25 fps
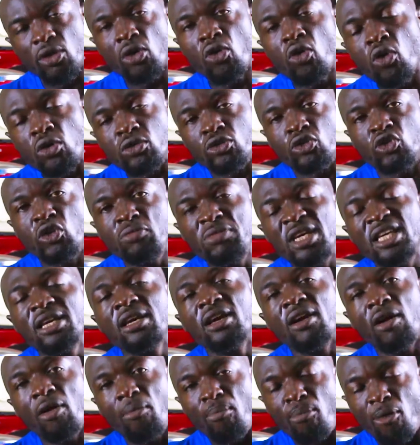consuming
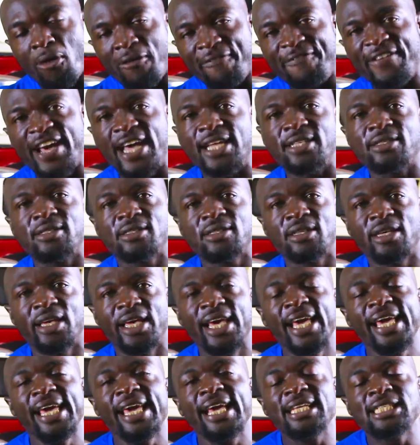more fats,
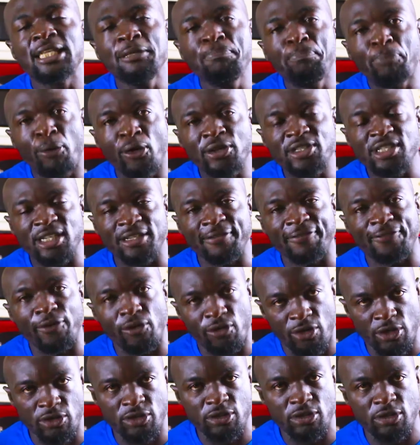it's important for
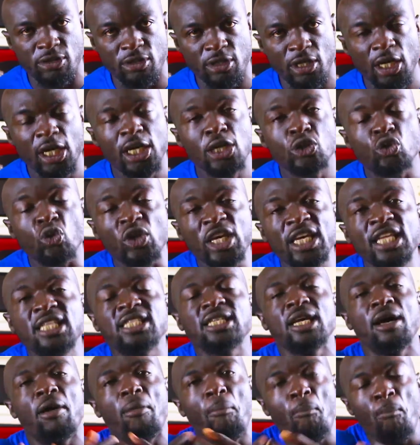us to eat
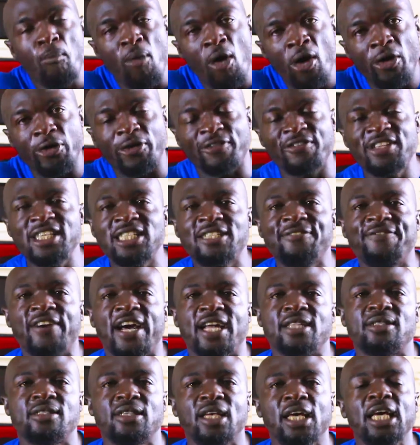more of these
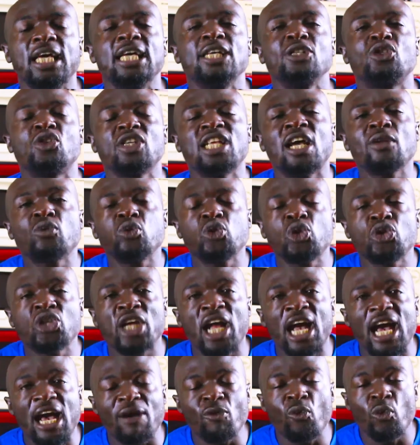fats so that
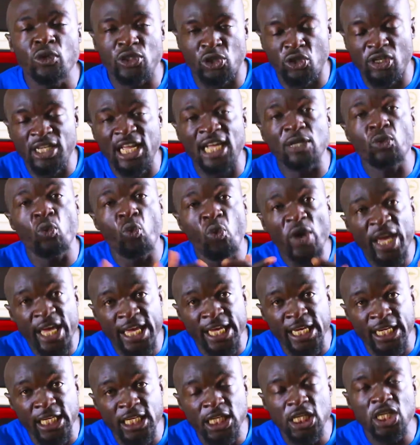
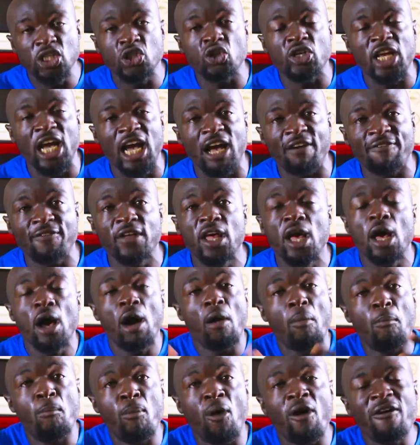we should have
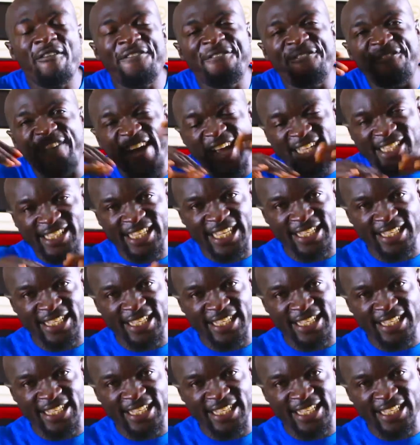more fat